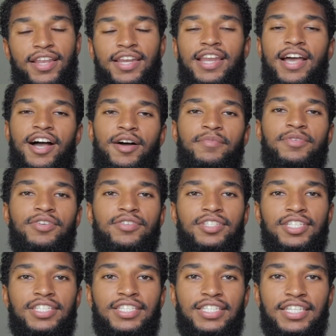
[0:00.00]
Now I'm
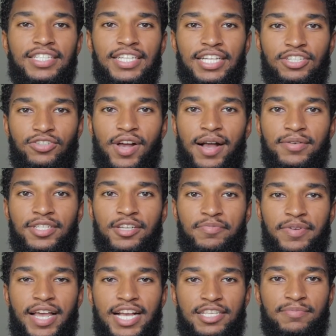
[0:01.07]
using CJ
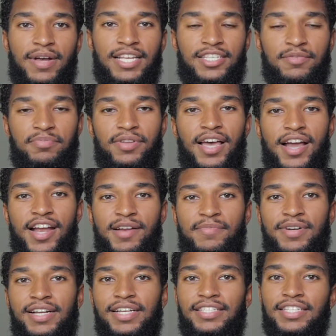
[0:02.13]
Dropshipping as my supplier
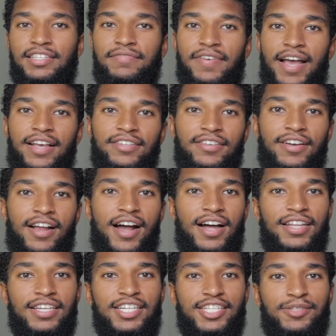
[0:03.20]
because it's faster than
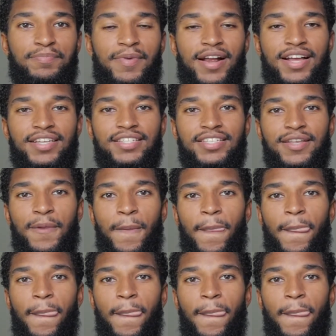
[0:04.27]
AliExpress.